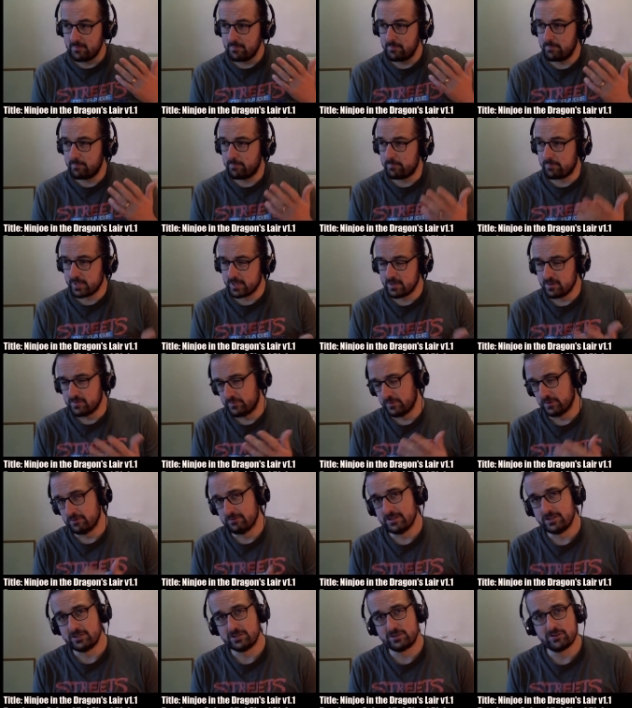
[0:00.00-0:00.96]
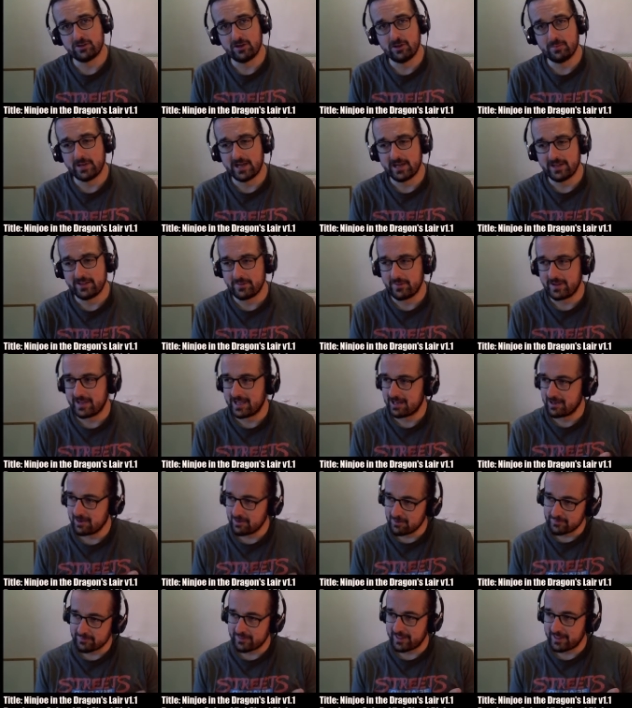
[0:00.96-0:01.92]
Beautiful intro, by the way. I
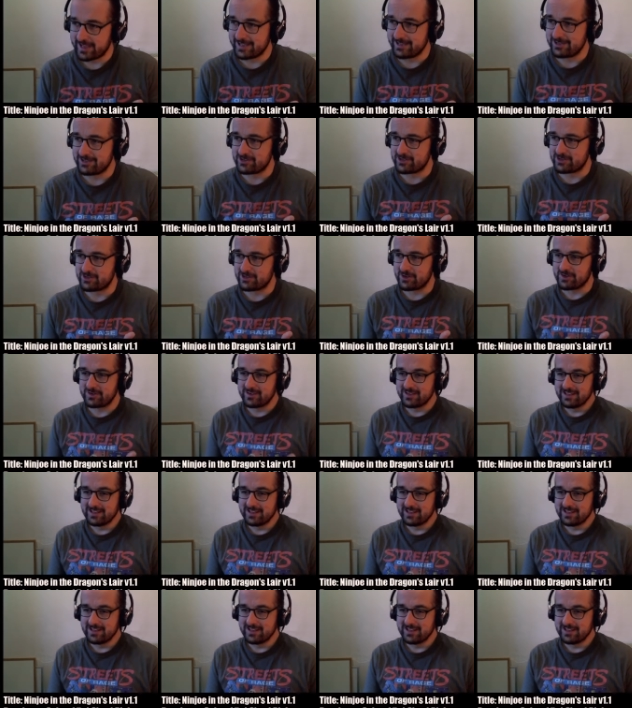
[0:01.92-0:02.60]
love that intro.